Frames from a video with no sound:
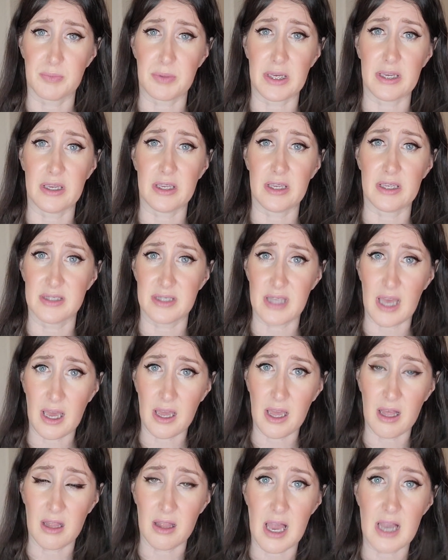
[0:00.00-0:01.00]
but is
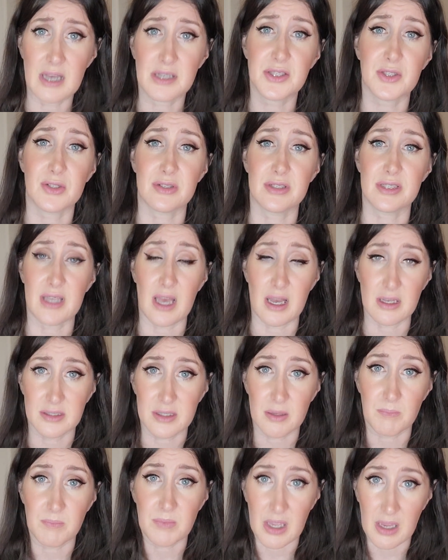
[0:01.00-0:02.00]
that LS or is that
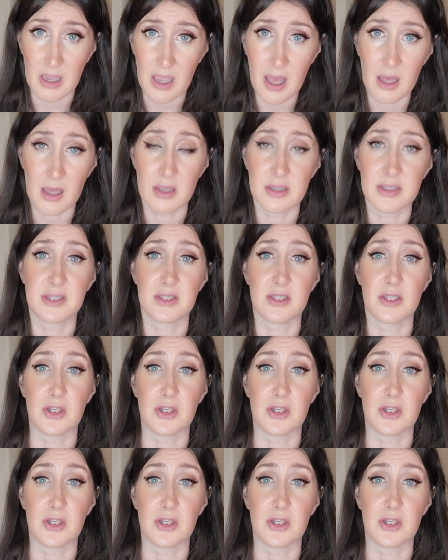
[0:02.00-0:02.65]
something else?